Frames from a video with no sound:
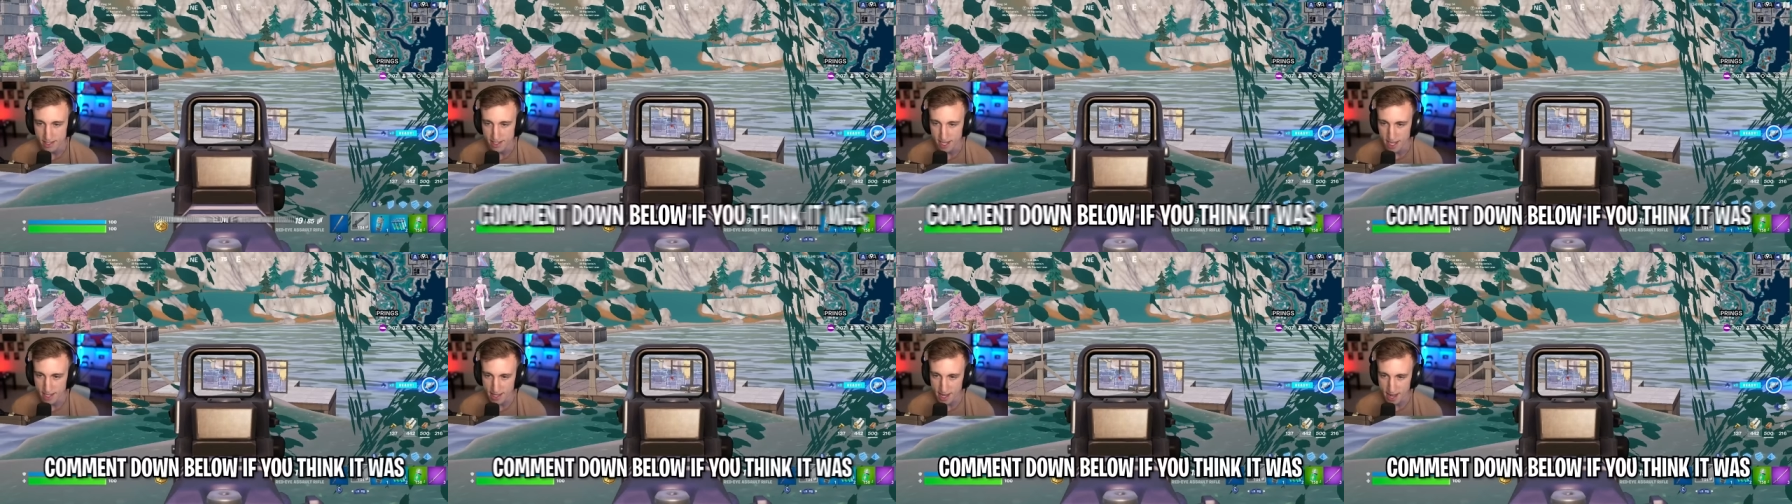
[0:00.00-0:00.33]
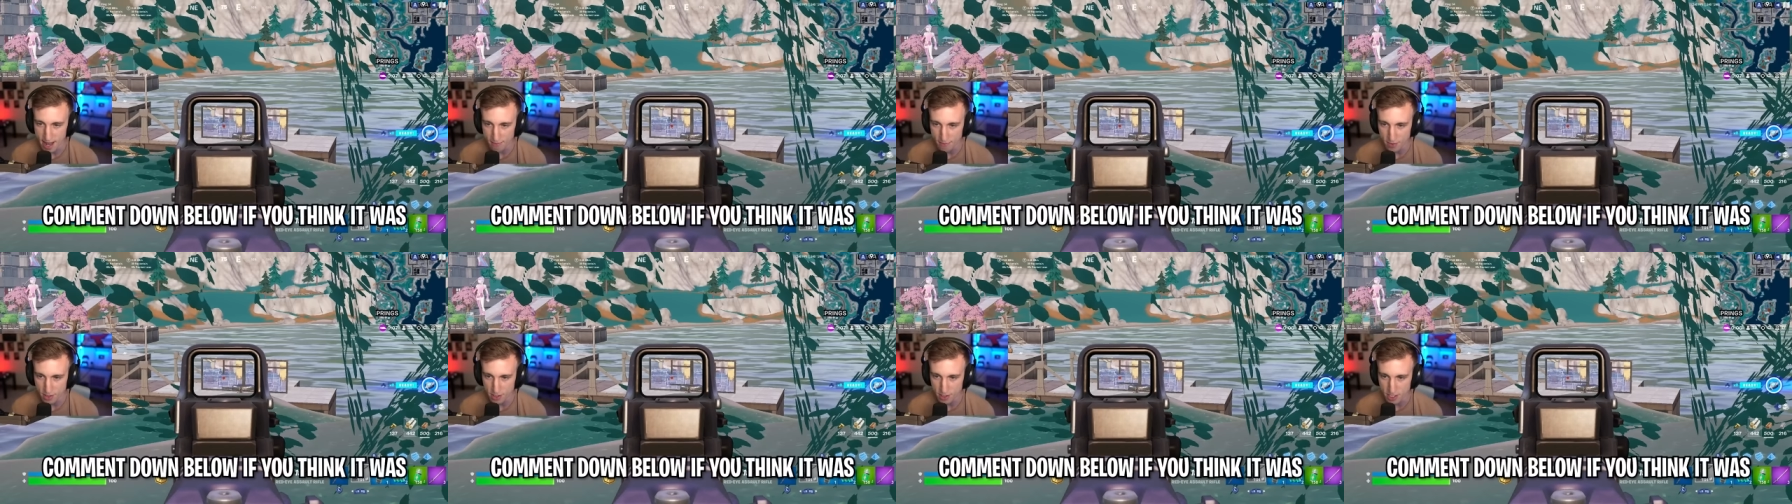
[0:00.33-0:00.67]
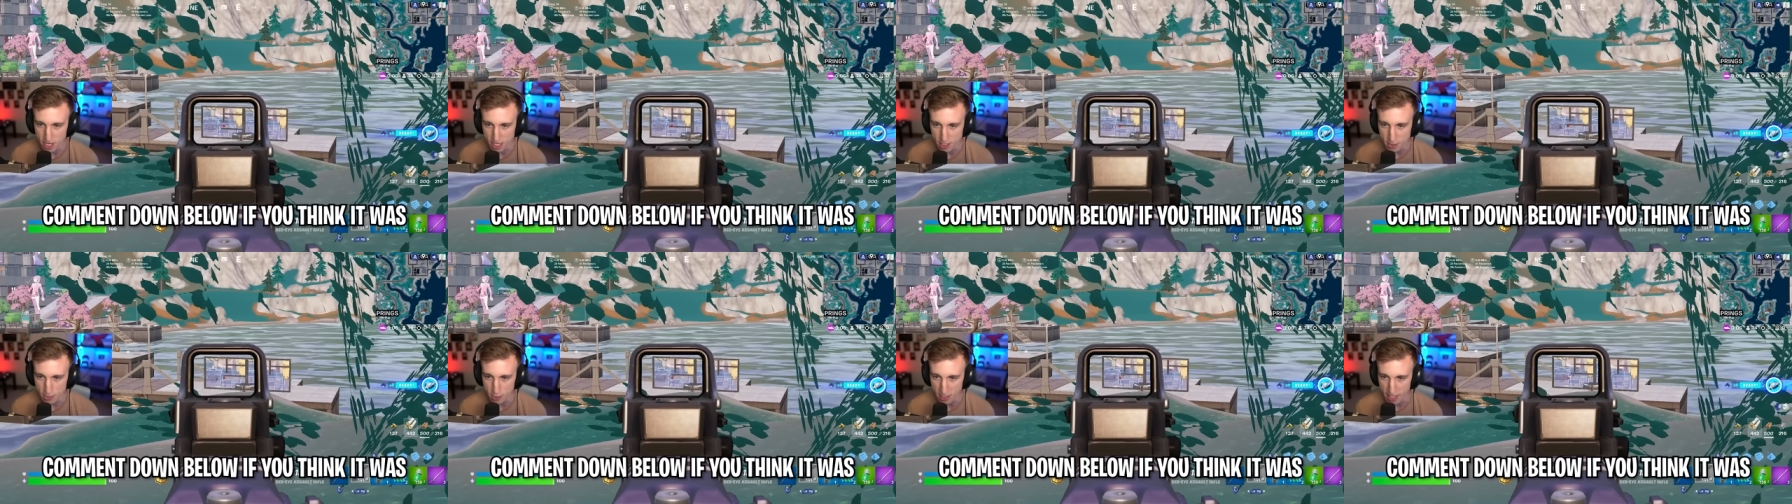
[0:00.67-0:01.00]
Is that the
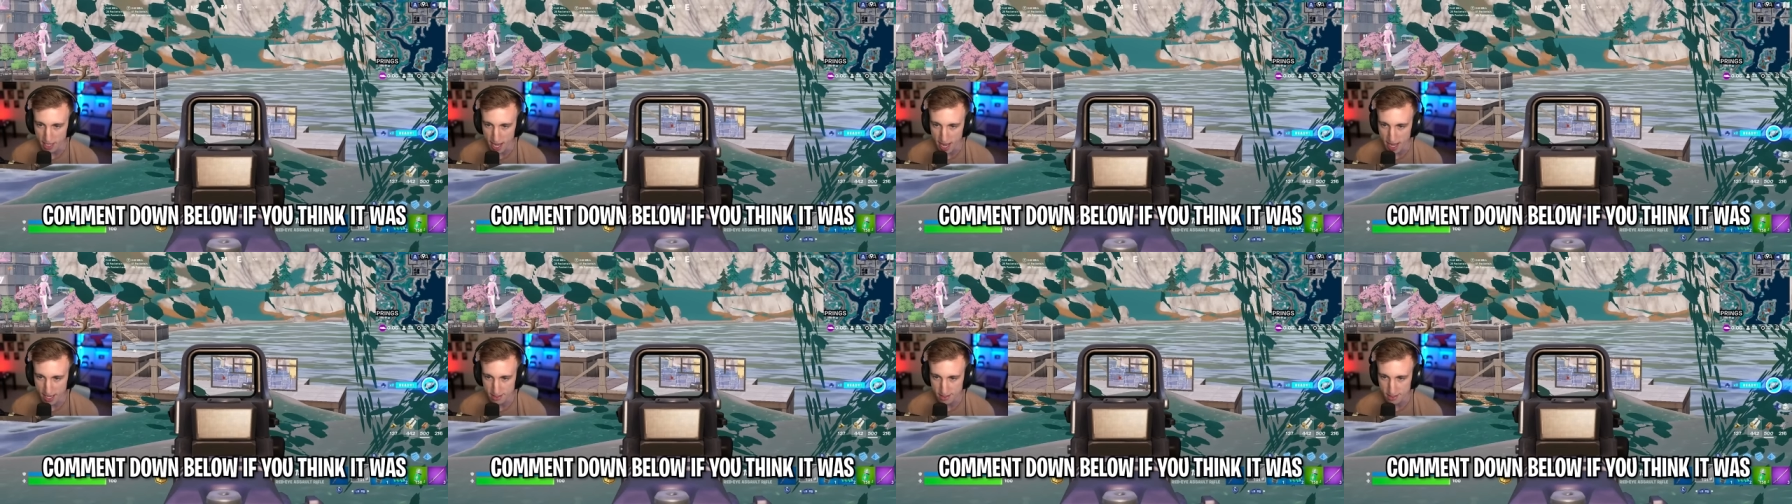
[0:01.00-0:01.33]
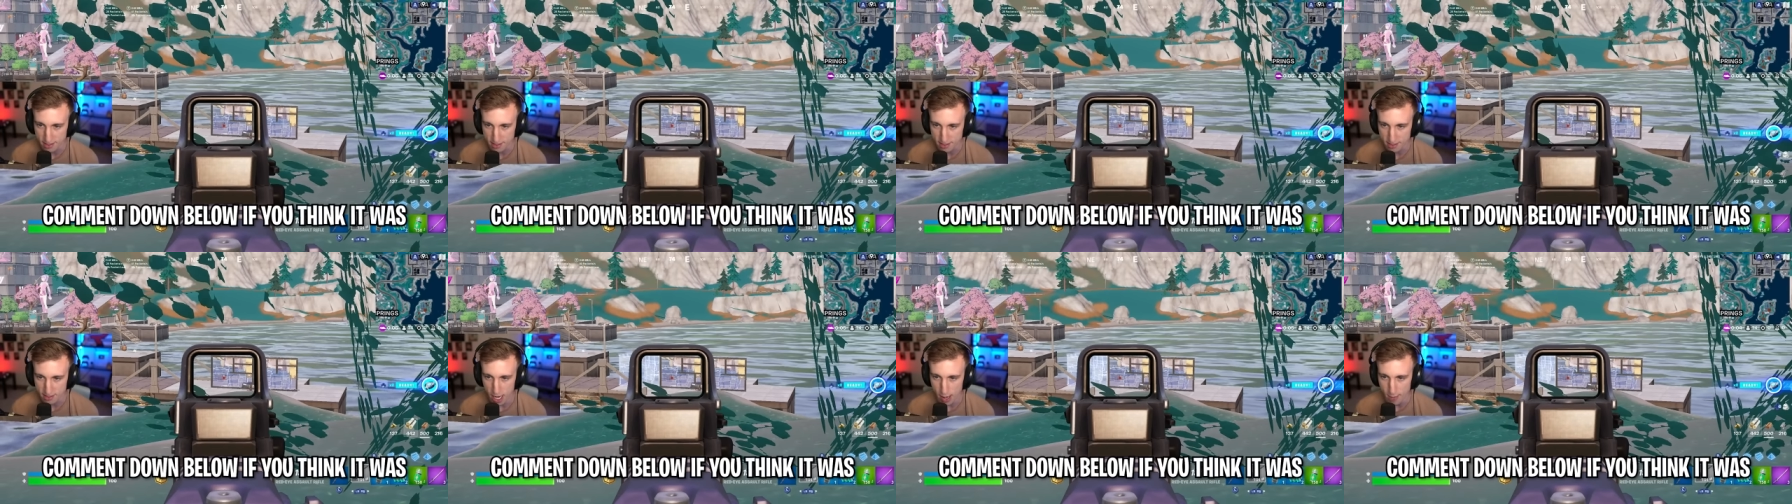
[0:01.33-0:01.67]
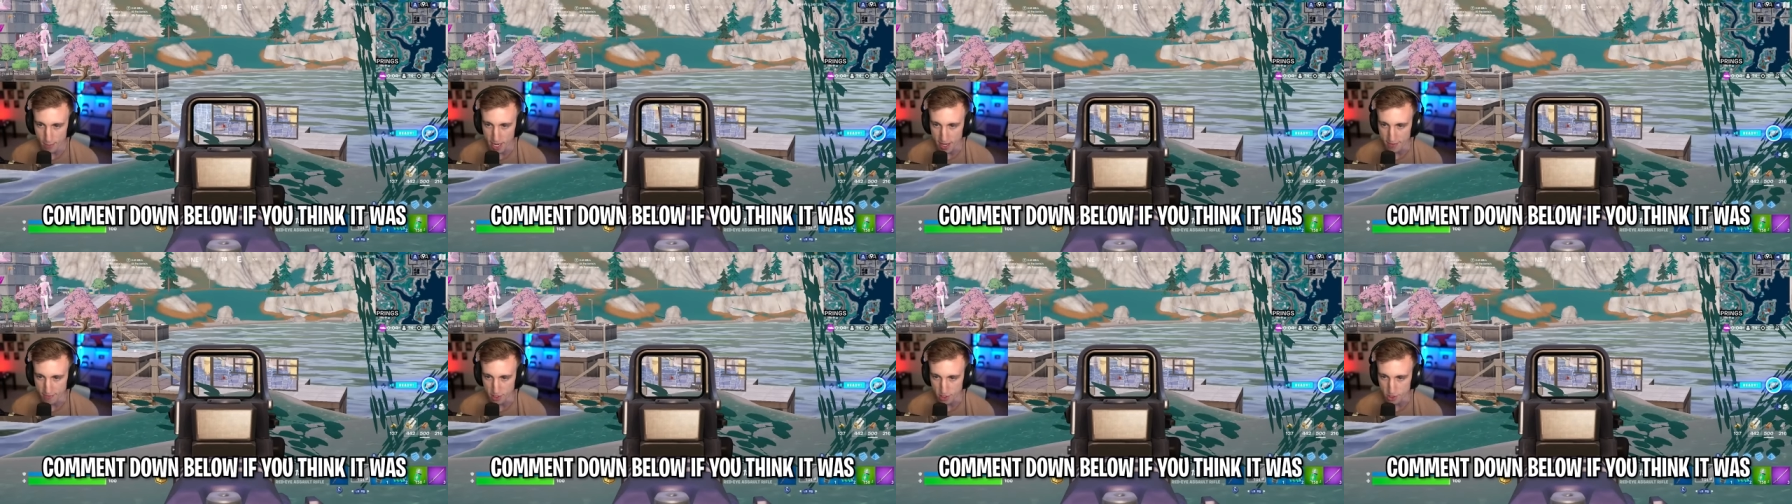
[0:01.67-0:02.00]
FNCS pickaxe? I'm
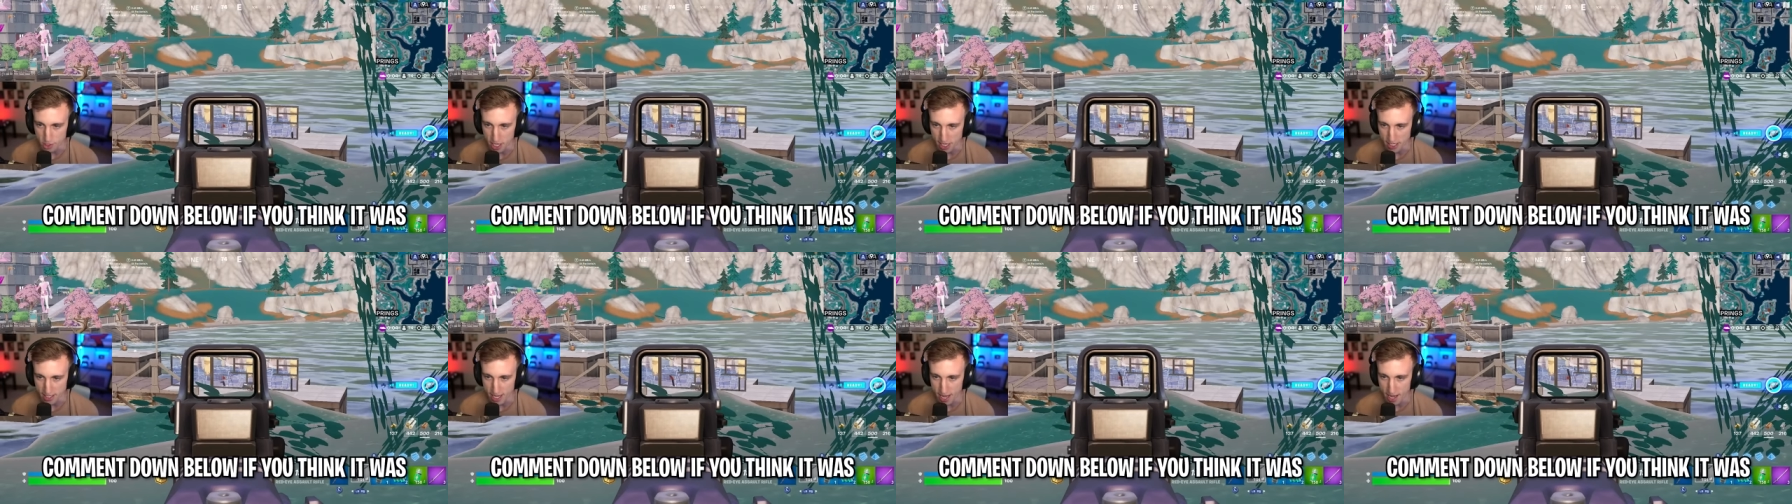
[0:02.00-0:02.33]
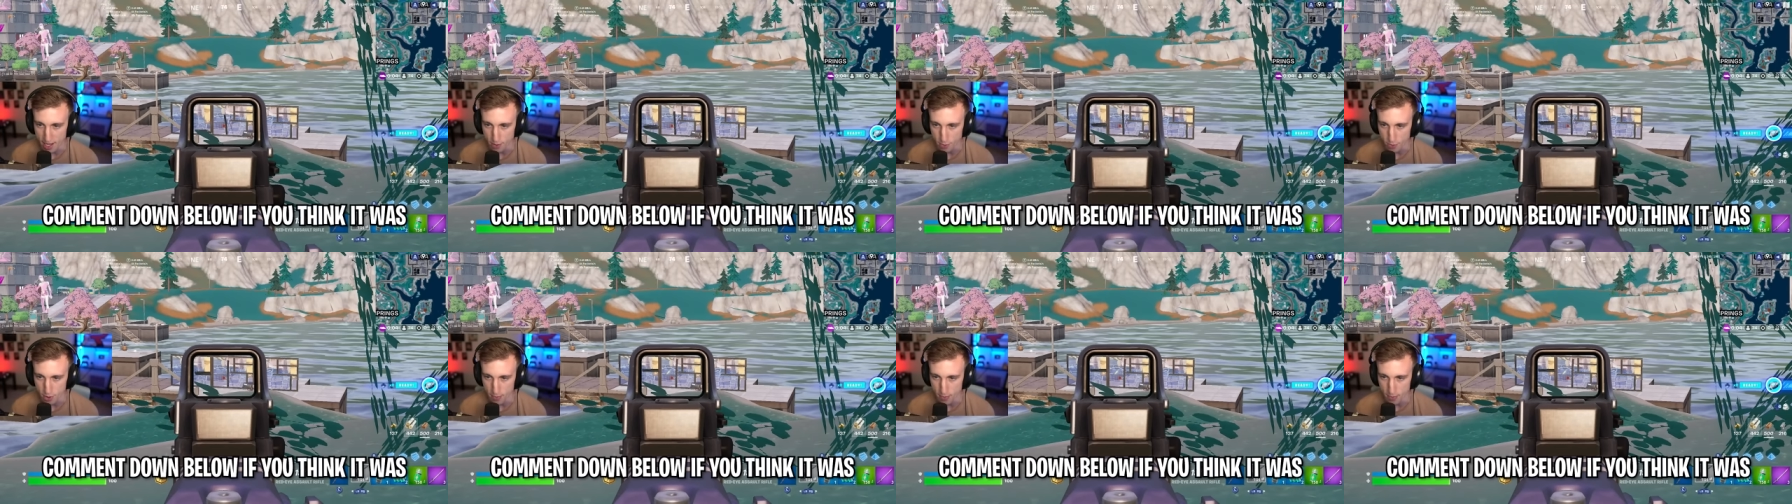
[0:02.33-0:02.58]
going to have to check that in